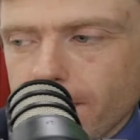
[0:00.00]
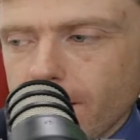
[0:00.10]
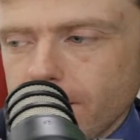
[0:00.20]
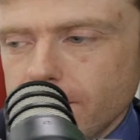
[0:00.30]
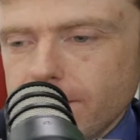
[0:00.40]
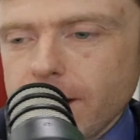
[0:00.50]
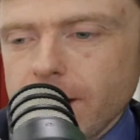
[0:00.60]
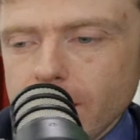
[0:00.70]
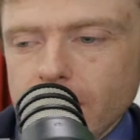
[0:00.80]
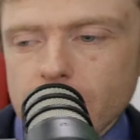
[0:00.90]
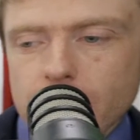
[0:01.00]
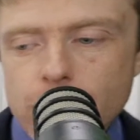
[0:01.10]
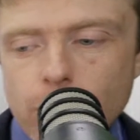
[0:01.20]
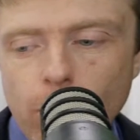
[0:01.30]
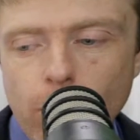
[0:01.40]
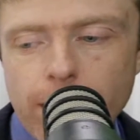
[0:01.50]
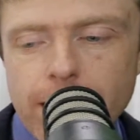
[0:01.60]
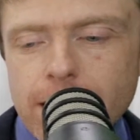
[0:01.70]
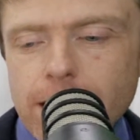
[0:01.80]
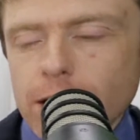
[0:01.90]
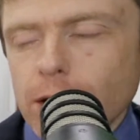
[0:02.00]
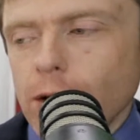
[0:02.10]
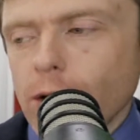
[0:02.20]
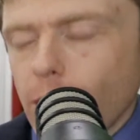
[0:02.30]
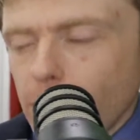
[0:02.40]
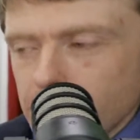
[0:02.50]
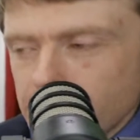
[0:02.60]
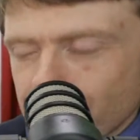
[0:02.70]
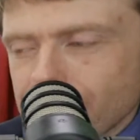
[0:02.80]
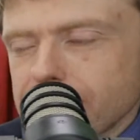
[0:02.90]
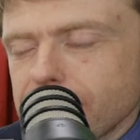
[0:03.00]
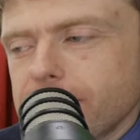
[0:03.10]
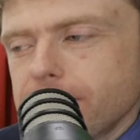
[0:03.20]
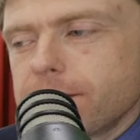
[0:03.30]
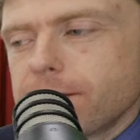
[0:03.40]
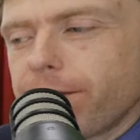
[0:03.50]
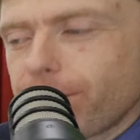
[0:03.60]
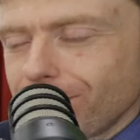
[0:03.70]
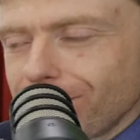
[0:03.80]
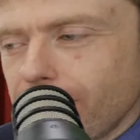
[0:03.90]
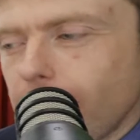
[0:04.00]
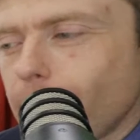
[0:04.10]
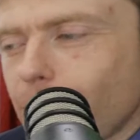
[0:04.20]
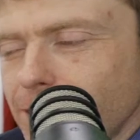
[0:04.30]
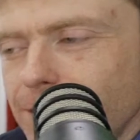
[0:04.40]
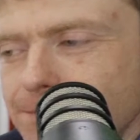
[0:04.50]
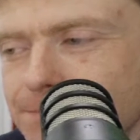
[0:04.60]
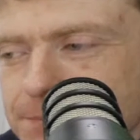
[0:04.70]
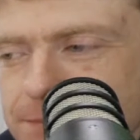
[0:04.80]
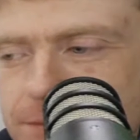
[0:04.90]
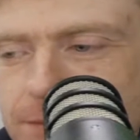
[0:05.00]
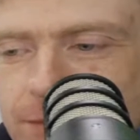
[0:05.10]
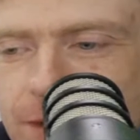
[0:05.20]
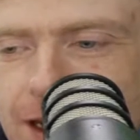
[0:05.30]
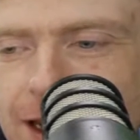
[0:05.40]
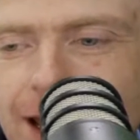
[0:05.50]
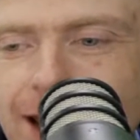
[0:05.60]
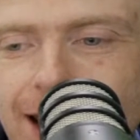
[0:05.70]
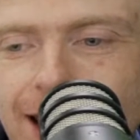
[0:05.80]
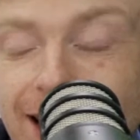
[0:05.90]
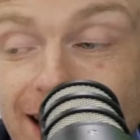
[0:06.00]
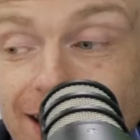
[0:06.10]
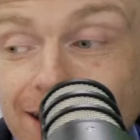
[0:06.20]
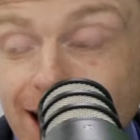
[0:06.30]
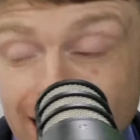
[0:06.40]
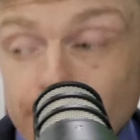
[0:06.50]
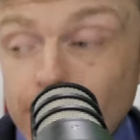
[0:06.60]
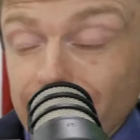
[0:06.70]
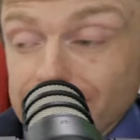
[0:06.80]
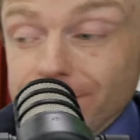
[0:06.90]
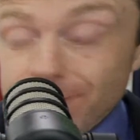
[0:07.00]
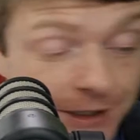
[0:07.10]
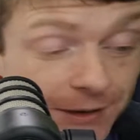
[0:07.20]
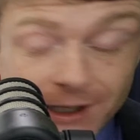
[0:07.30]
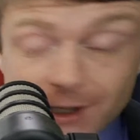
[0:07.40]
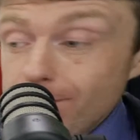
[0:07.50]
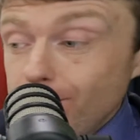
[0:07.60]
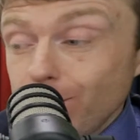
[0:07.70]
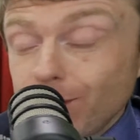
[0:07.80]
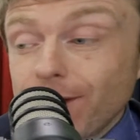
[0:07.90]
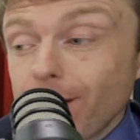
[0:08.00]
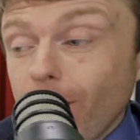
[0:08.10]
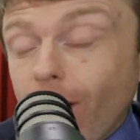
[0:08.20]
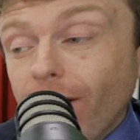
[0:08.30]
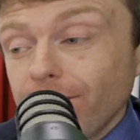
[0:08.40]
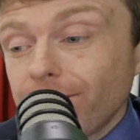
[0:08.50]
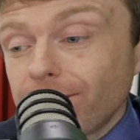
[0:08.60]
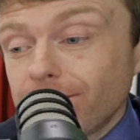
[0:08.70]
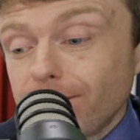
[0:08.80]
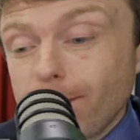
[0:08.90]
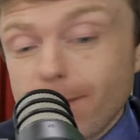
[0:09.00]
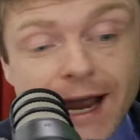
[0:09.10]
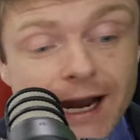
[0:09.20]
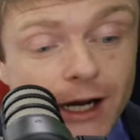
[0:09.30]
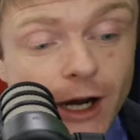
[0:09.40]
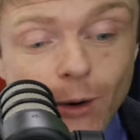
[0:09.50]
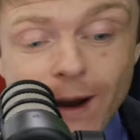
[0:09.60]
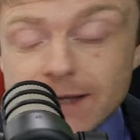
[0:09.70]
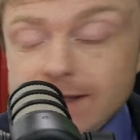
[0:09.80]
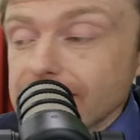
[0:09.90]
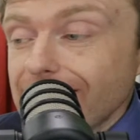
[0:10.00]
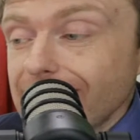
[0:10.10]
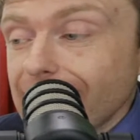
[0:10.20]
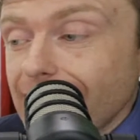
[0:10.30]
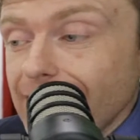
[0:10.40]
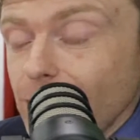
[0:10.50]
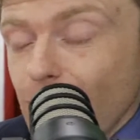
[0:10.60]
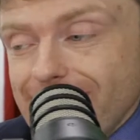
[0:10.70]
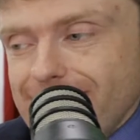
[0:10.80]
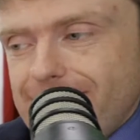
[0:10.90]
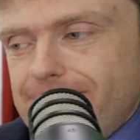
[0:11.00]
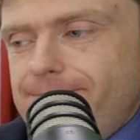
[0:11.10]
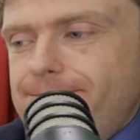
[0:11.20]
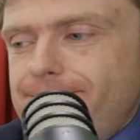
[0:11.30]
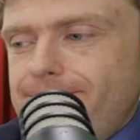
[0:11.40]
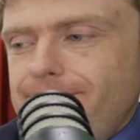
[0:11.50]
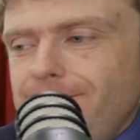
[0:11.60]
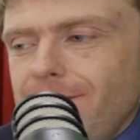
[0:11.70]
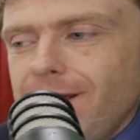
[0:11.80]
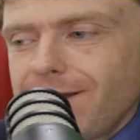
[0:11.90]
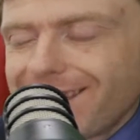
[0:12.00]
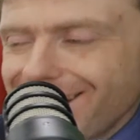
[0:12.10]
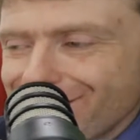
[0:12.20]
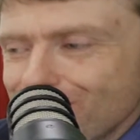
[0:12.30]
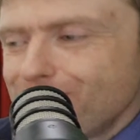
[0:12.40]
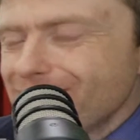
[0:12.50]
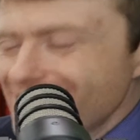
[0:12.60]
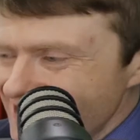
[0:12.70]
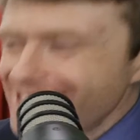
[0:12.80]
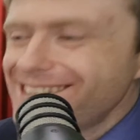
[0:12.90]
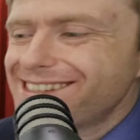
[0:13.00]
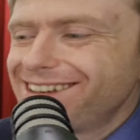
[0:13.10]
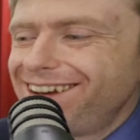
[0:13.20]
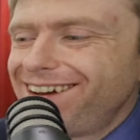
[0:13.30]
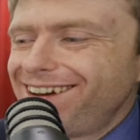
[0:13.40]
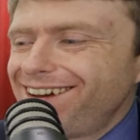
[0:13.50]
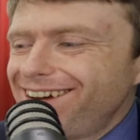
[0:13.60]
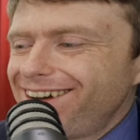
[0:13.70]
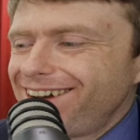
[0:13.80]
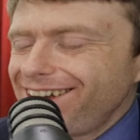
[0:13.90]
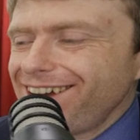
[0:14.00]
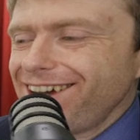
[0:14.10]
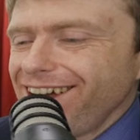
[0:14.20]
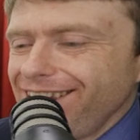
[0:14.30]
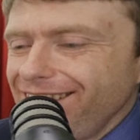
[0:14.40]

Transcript: They control a large percentage of the 3D game market. And Apple has officially booted them off Mac OS and iOS. They can't do business in